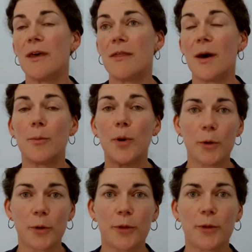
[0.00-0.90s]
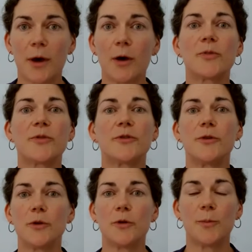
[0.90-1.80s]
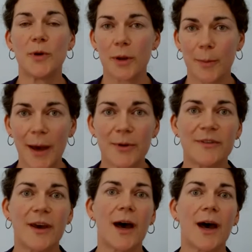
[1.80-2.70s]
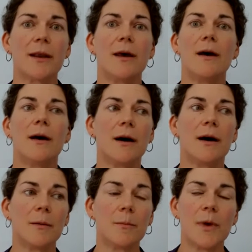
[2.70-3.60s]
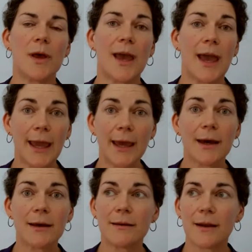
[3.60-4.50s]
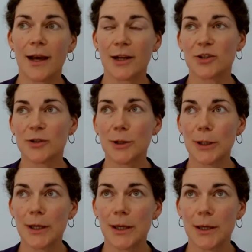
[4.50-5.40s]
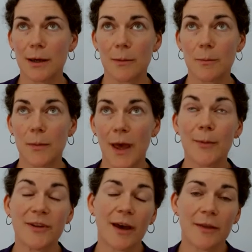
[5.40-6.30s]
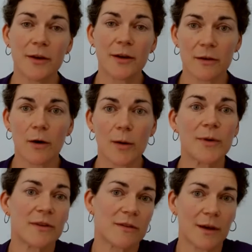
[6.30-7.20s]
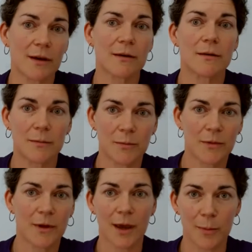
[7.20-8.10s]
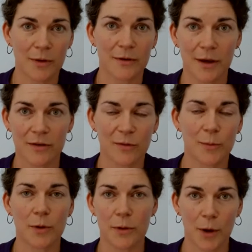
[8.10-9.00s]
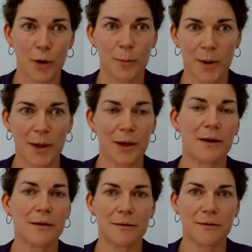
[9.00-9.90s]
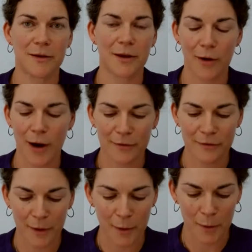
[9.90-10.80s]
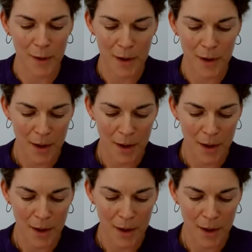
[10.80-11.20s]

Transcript: that both helps to build up habitat and actually habitat that is a carbon sink in the case of both kelp and seagrass. So